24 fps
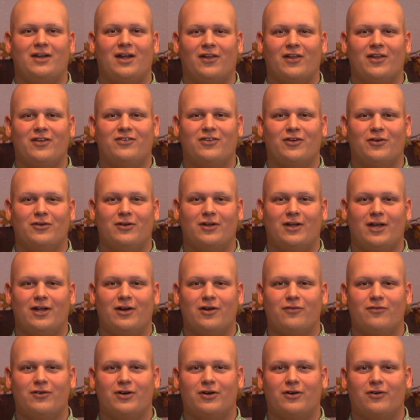Now let's uh, head
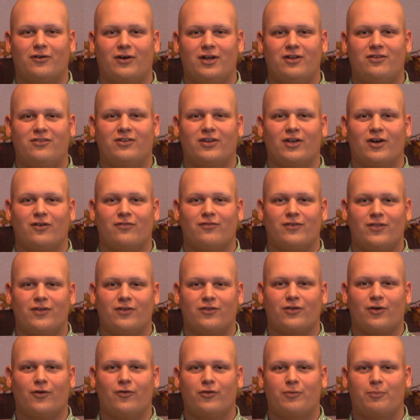over to Grace Self in the
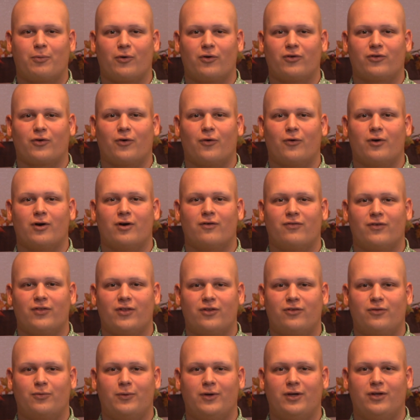Zone Sports Corner for
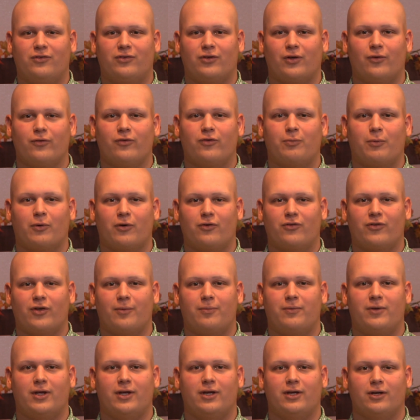this week's Zone Sports
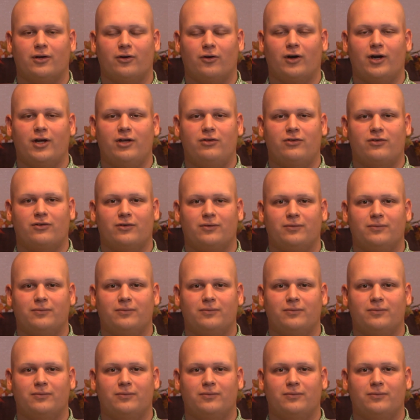Update. Grace?